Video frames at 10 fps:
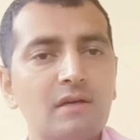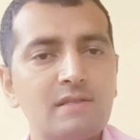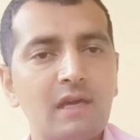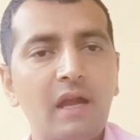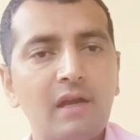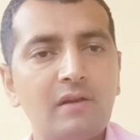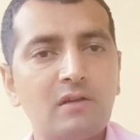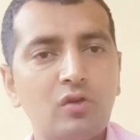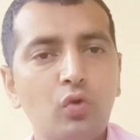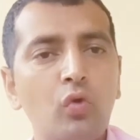
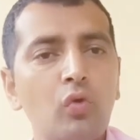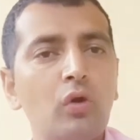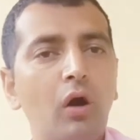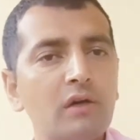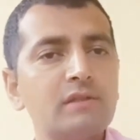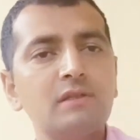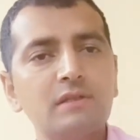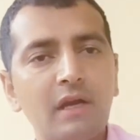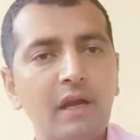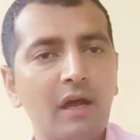said to
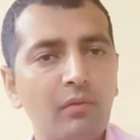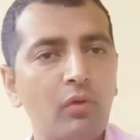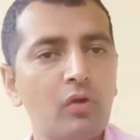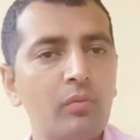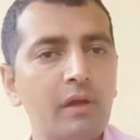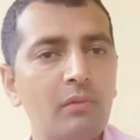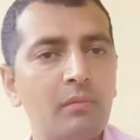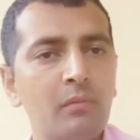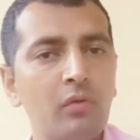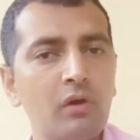author that I want to
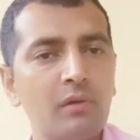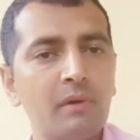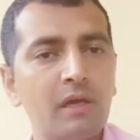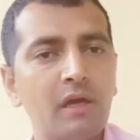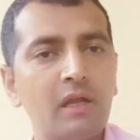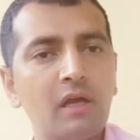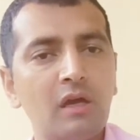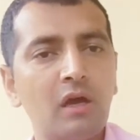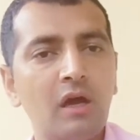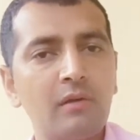become a motor
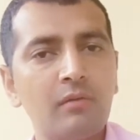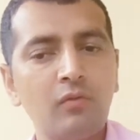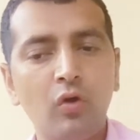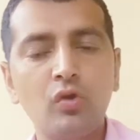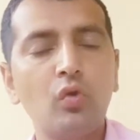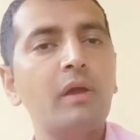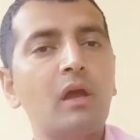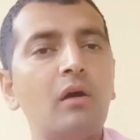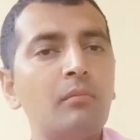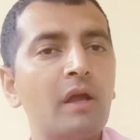mechanic. I want to
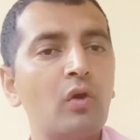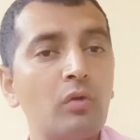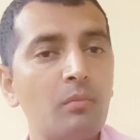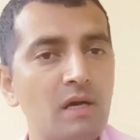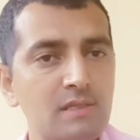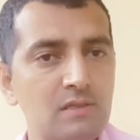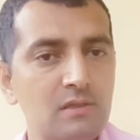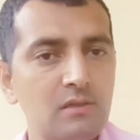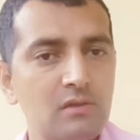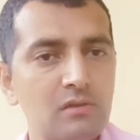become my own
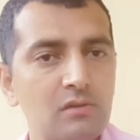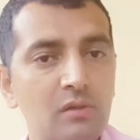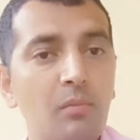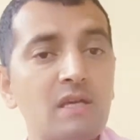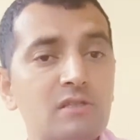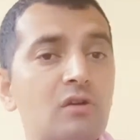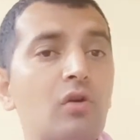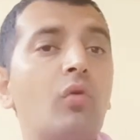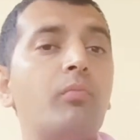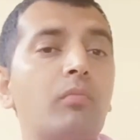master, the
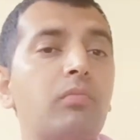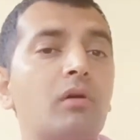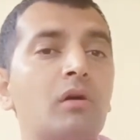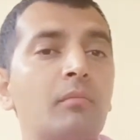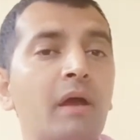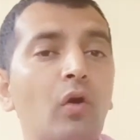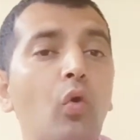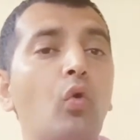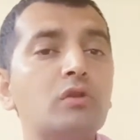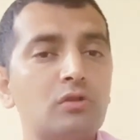master of
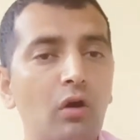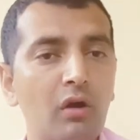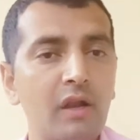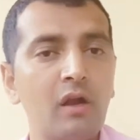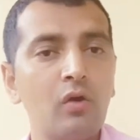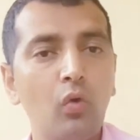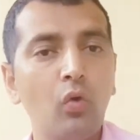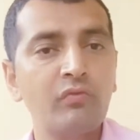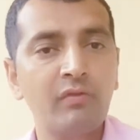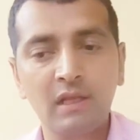my own thought and my
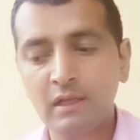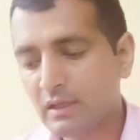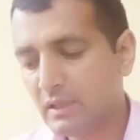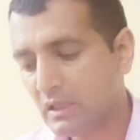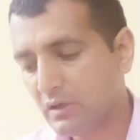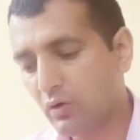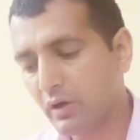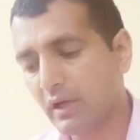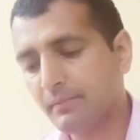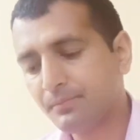own will.
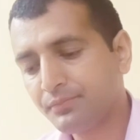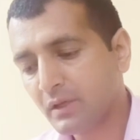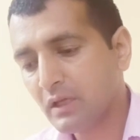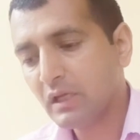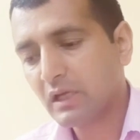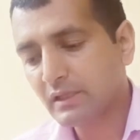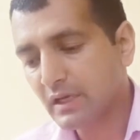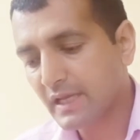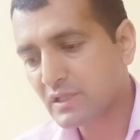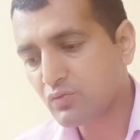Okay.
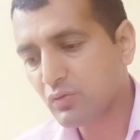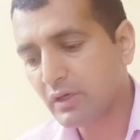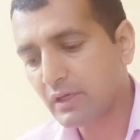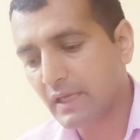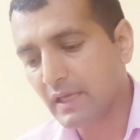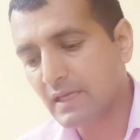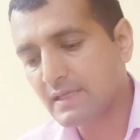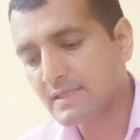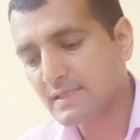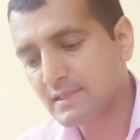And the next one
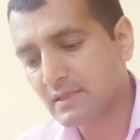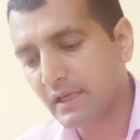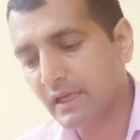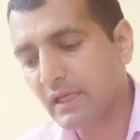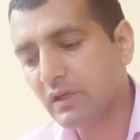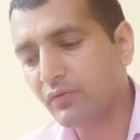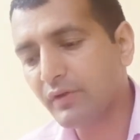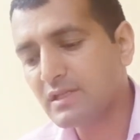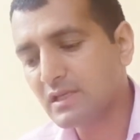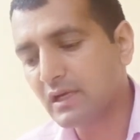is,
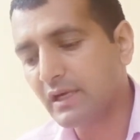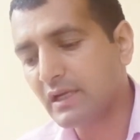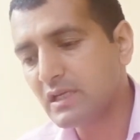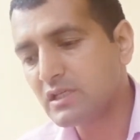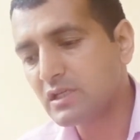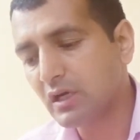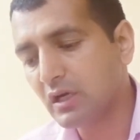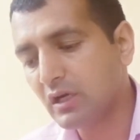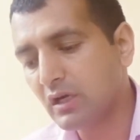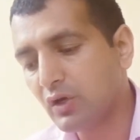in which
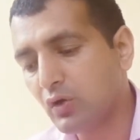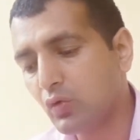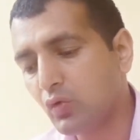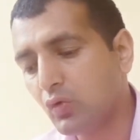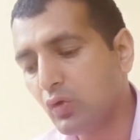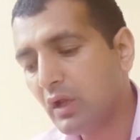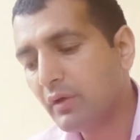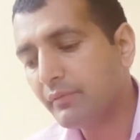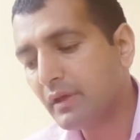condition do